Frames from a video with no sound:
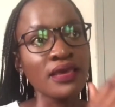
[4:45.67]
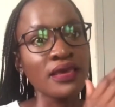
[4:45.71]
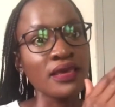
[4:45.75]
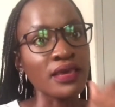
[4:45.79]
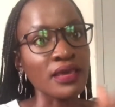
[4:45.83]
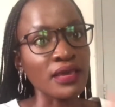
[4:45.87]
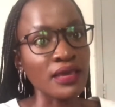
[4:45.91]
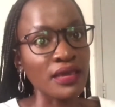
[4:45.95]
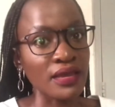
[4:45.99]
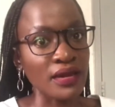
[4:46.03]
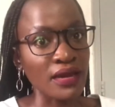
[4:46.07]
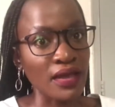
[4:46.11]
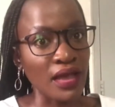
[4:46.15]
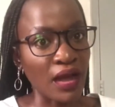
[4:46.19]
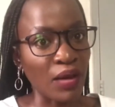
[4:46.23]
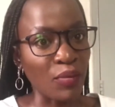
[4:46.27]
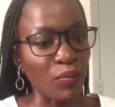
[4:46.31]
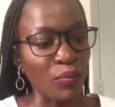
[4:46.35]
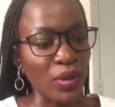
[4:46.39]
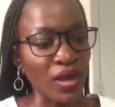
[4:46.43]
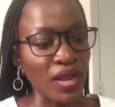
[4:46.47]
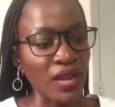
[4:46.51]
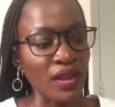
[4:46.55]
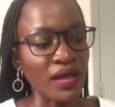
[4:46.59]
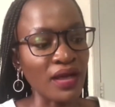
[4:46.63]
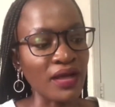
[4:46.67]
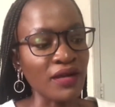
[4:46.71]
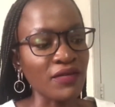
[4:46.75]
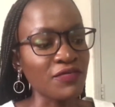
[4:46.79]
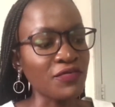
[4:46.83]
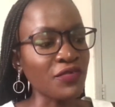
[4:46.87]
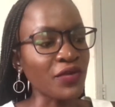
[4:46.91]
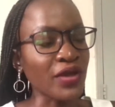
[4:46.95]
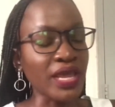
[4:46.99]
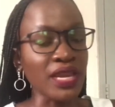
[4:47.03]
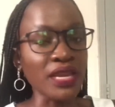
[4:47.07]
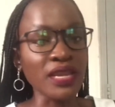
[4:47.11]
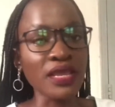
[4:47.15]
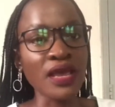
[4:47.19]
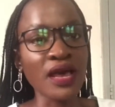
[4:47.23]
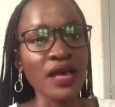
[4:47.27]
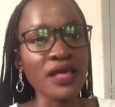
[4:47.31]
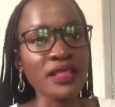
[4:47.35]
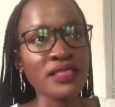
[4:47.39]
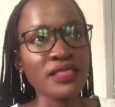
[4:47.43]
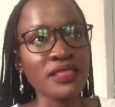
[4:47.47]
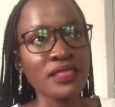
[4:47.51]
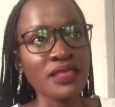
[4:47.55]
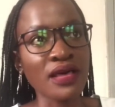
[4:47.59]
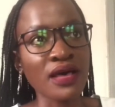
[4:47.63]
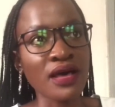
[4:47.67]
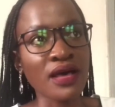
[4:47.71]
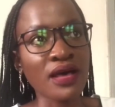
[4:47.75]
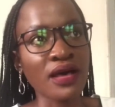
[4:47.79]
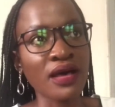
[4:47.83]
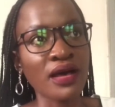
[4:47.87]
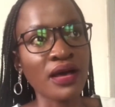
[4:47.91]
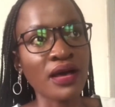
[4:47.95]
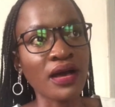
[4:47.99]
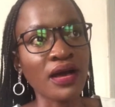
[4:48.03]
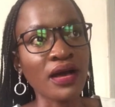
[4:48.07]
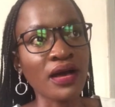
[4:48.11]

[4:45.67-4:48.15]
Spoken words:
in Kampala. For any other